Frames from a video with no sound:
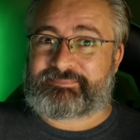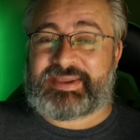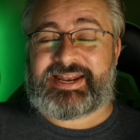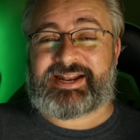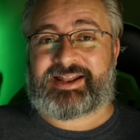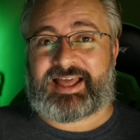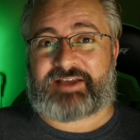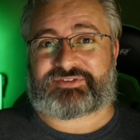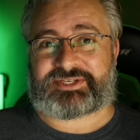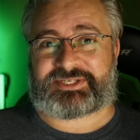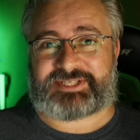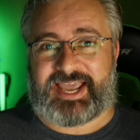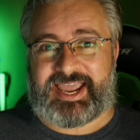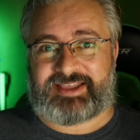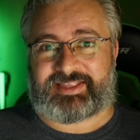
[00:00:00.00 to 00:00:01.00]
immediately after
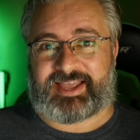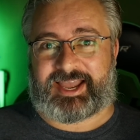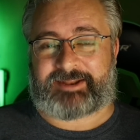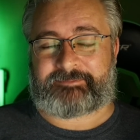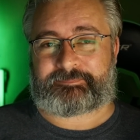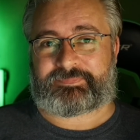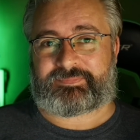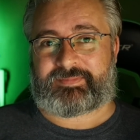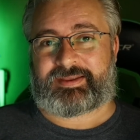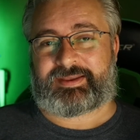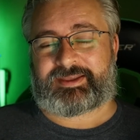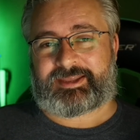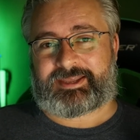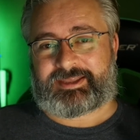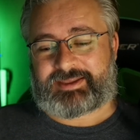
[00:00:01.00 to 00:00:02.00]
saying that,
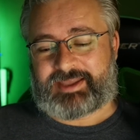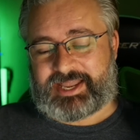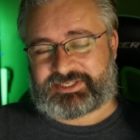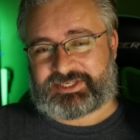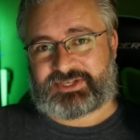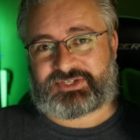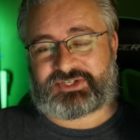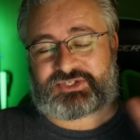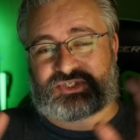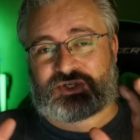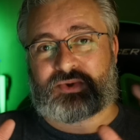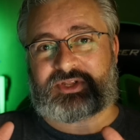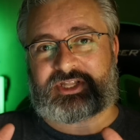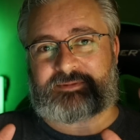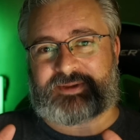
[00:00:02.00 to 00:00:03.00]
as he's
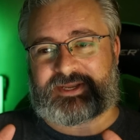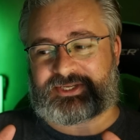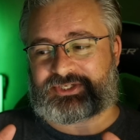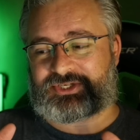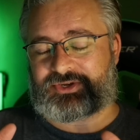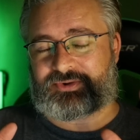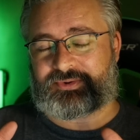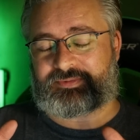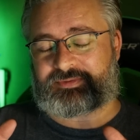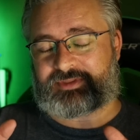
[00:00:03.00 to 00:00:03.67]
installing the PSU,